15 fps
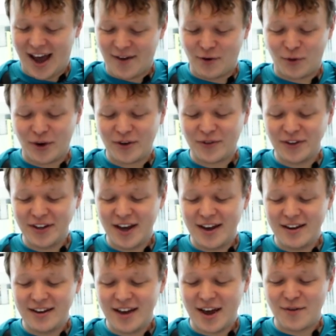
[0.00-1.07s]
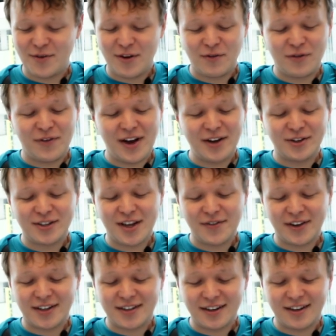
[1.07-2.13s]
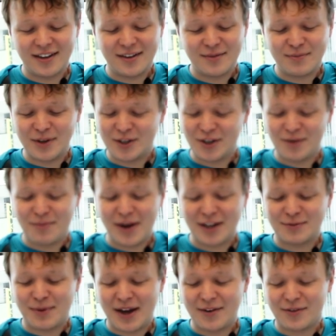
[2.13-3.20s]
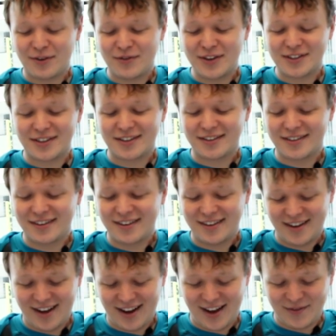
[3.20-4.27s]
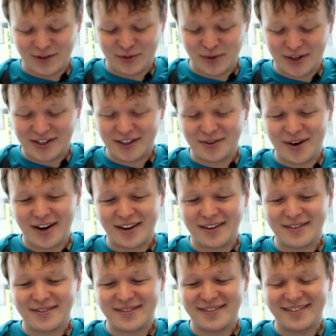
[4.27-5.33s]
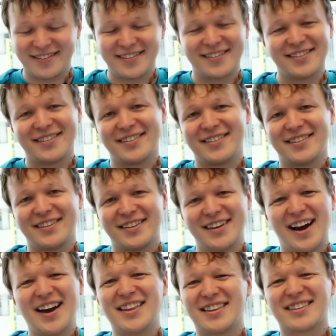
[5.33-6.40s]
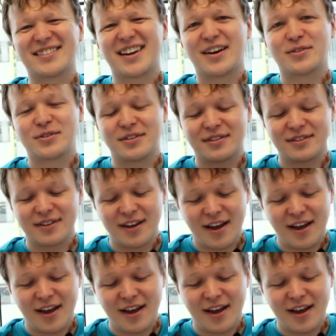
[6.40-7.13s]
Have a wonderful day, and if you ever find yourself in Kentucky, be sure to pass by for a visit. I'll have the sweet tea ready. I think this counts.